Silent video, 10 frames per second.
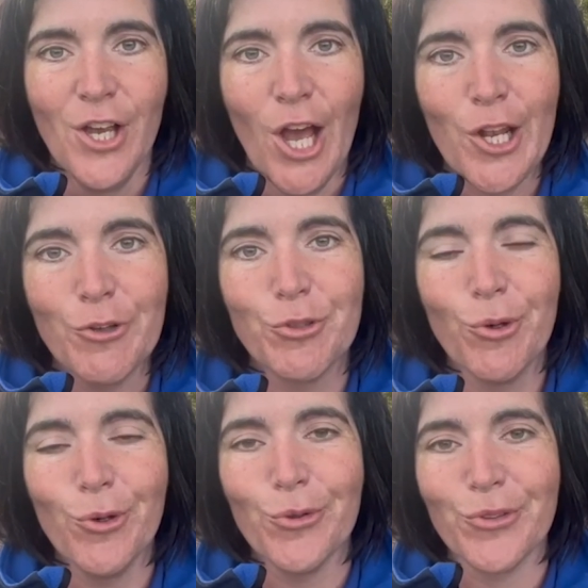Hello to you
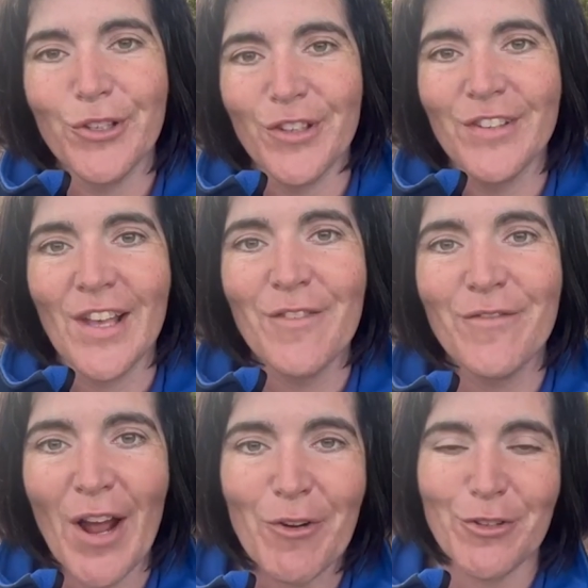all. This is a
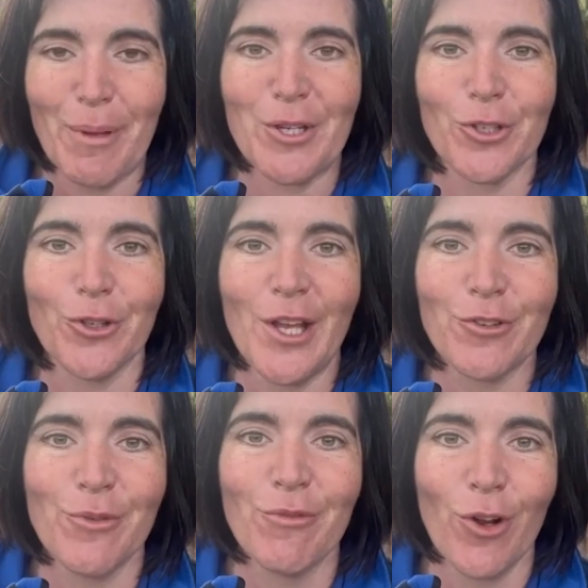very special
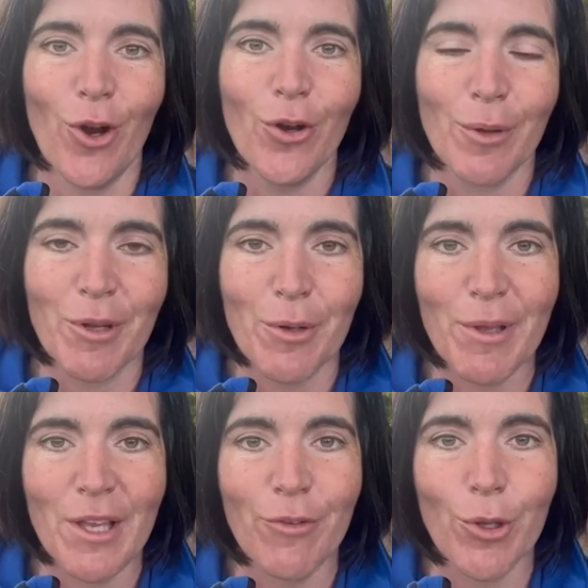interim vlog. I'm going to be
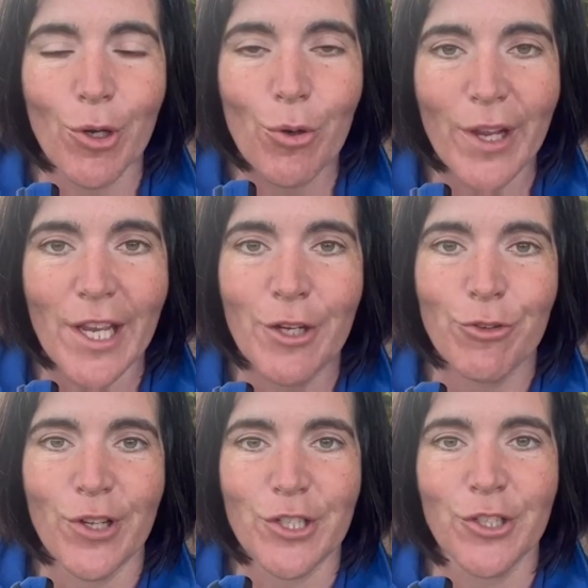giving you a quick
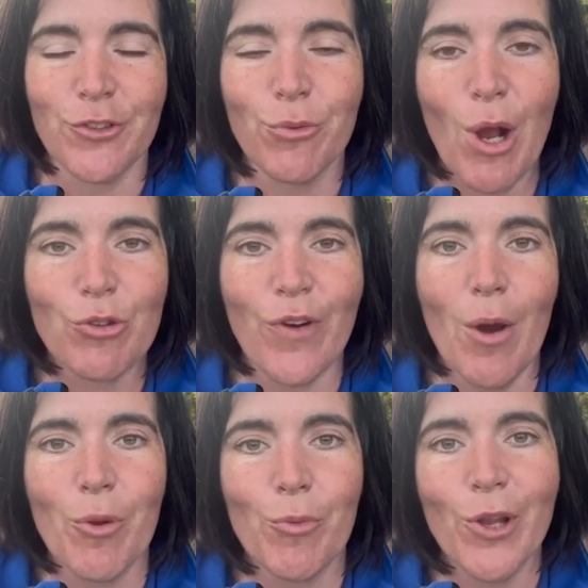introduction to Welsh
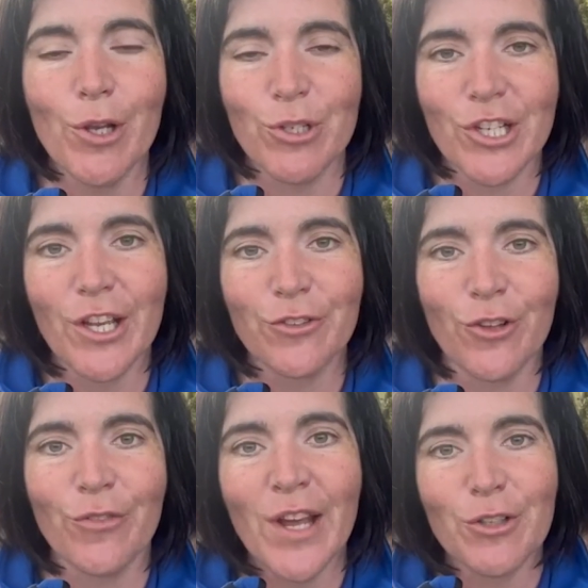Farming Week, which kicks
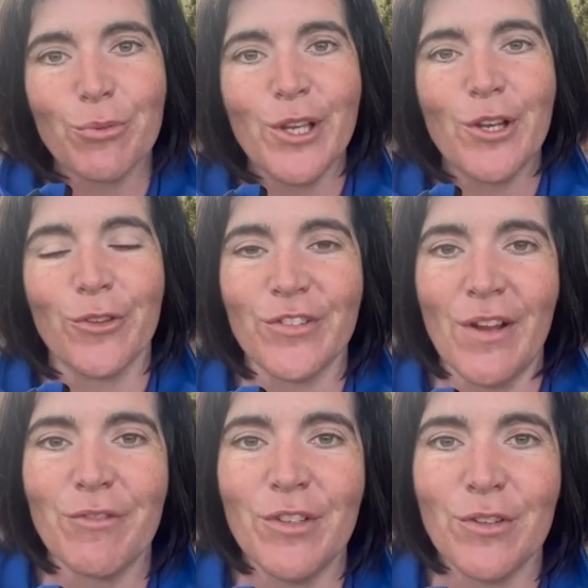off next week on the
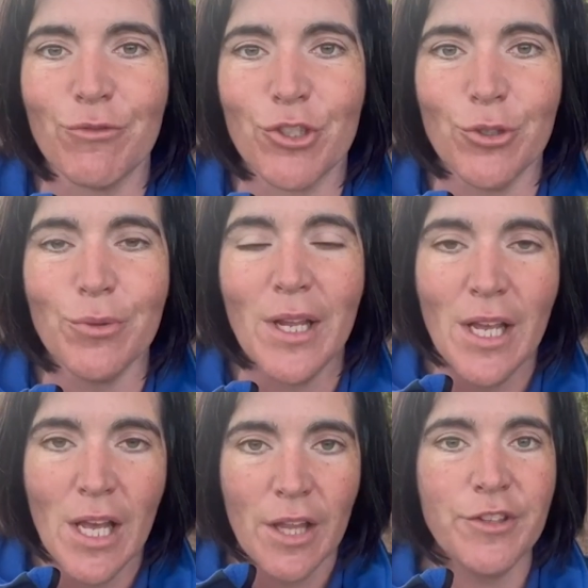17th of June.
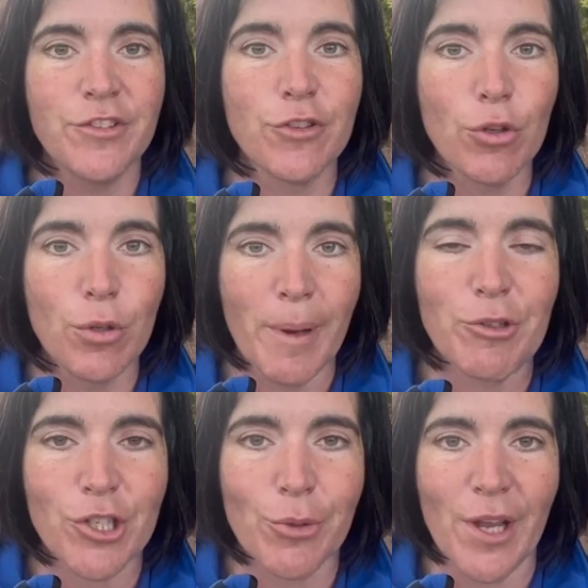This is all about
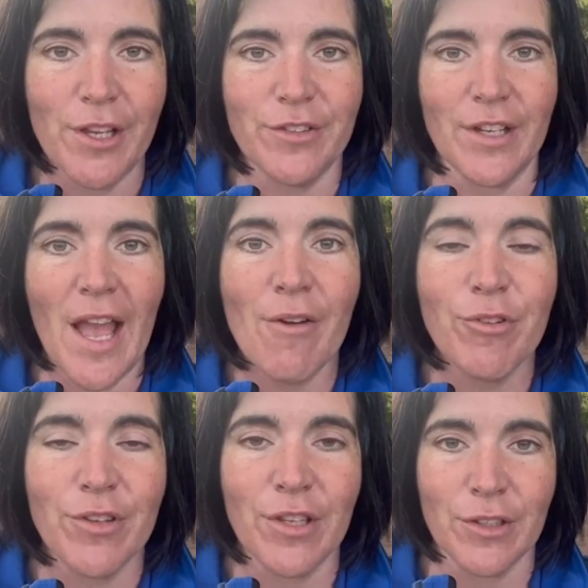showcasing
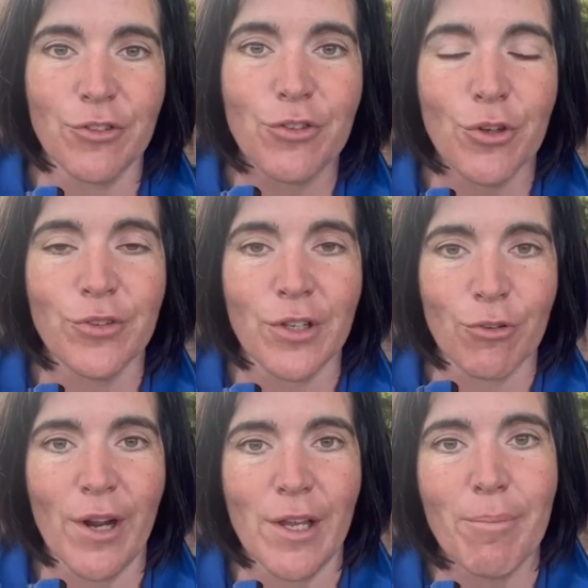everything that is good and
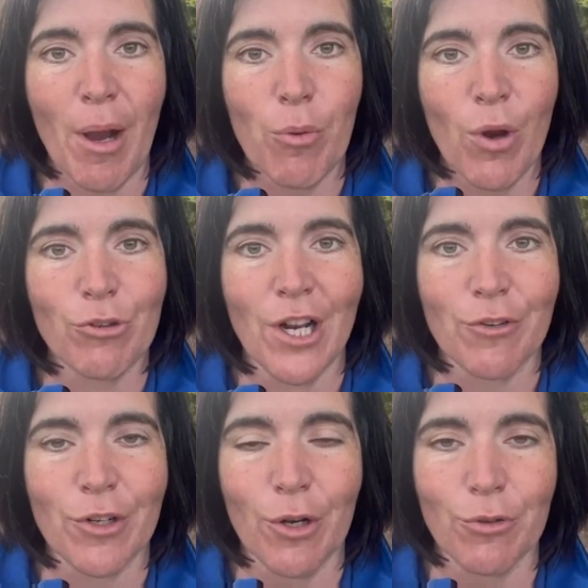great about Welsh
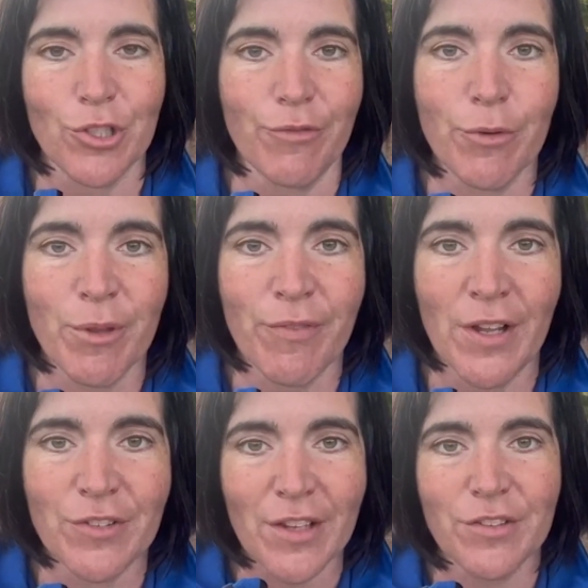agriculture, from the
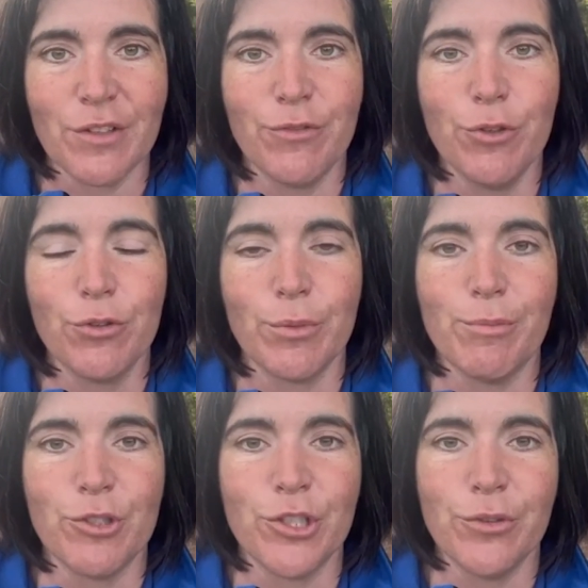fantastic food that we
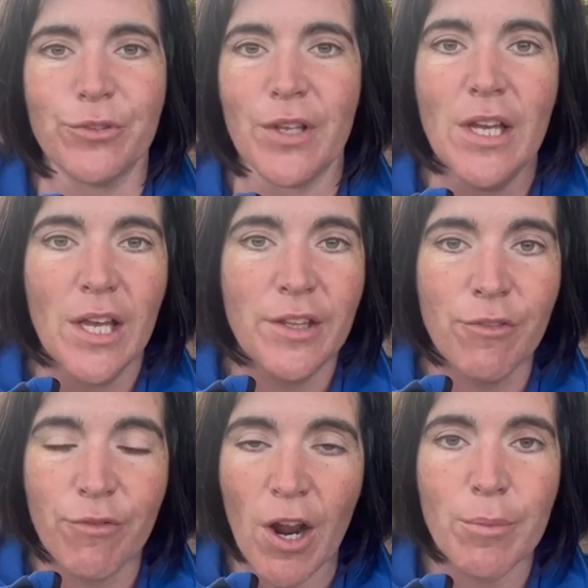produce, the
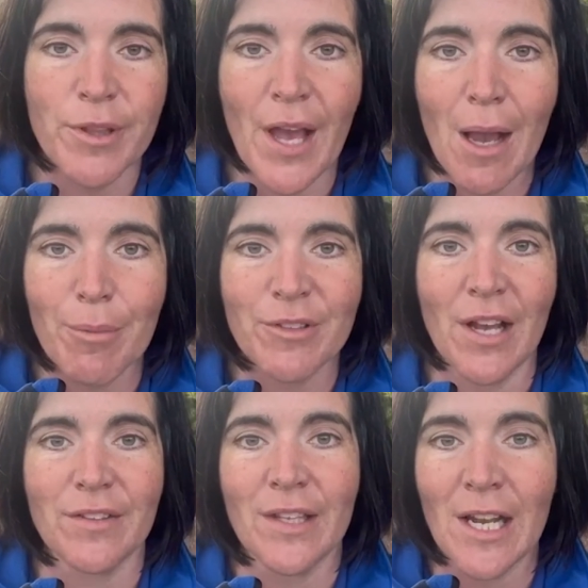environment, the
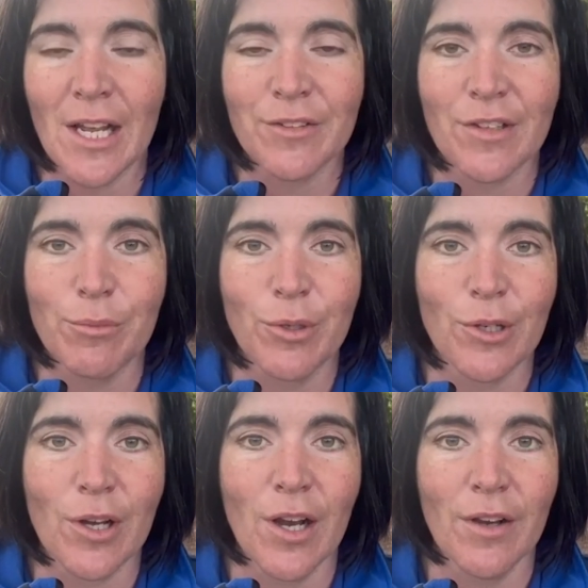habitats and the landscape we
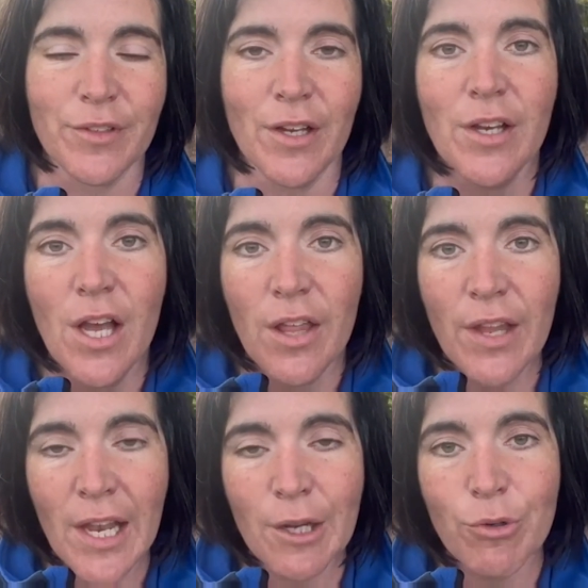look after, the
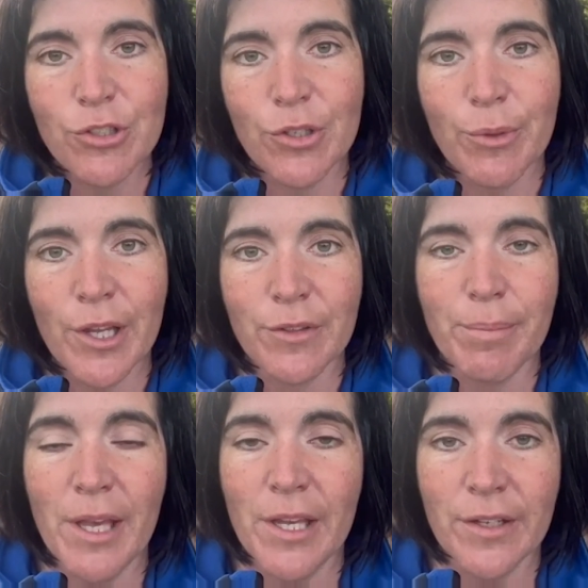language that we
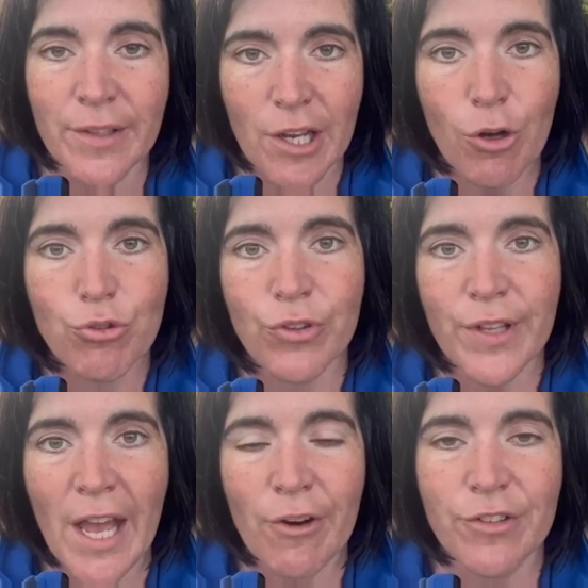underpin and that culture and the
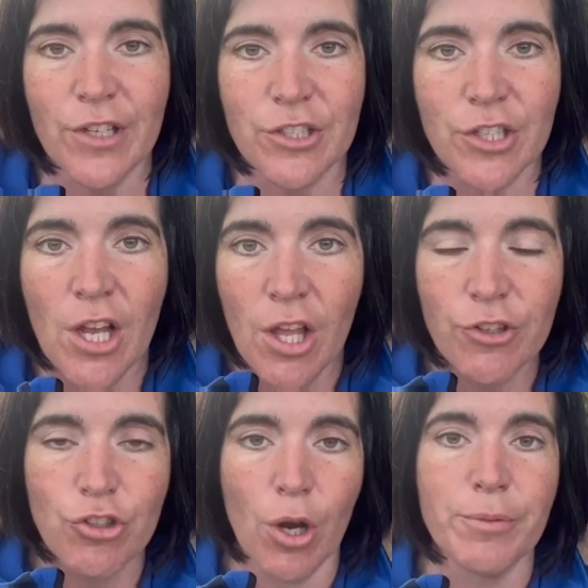heritage, the
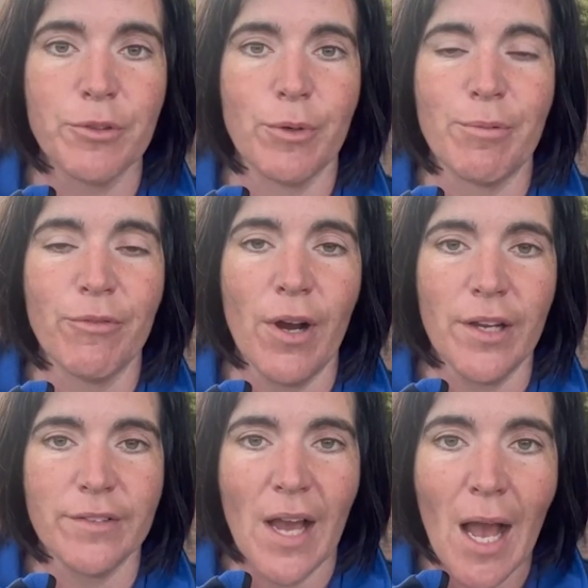jobs that we
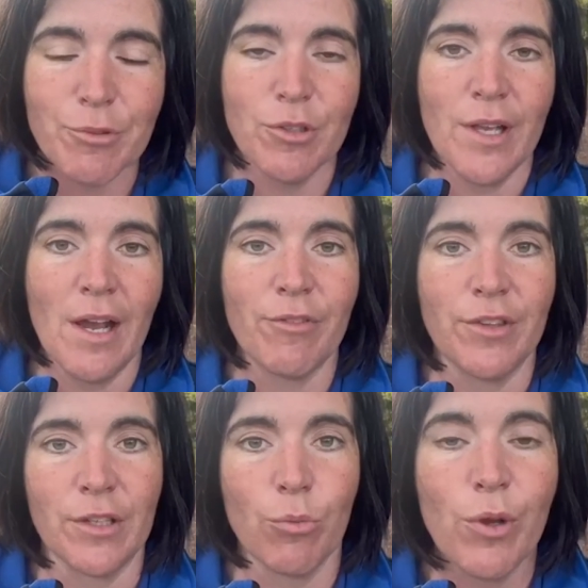provide, absolutely
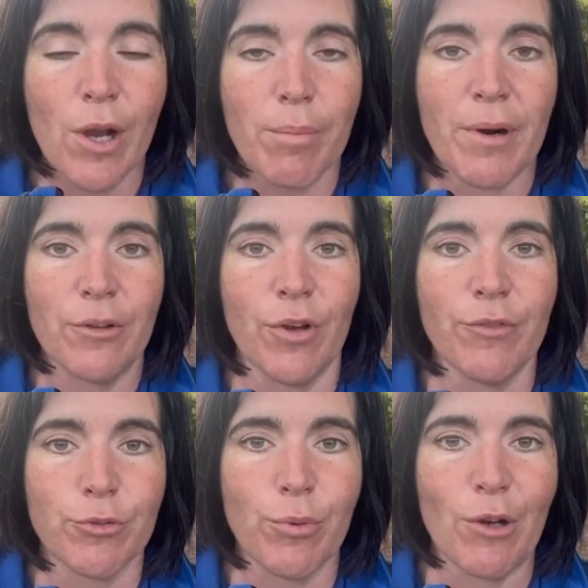everything that we are proud of
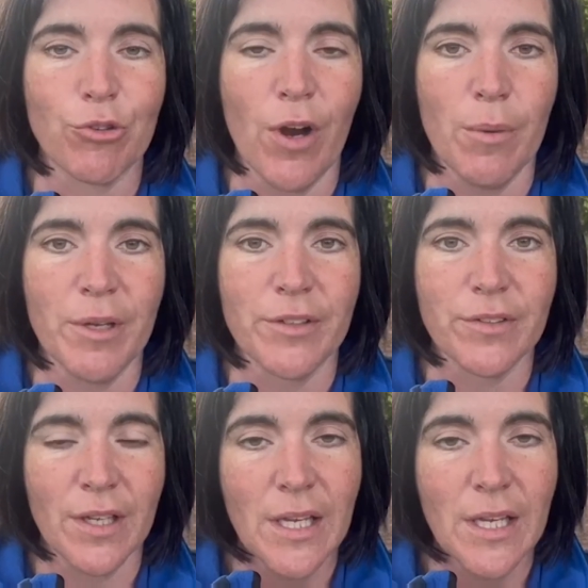as Welsh farmers.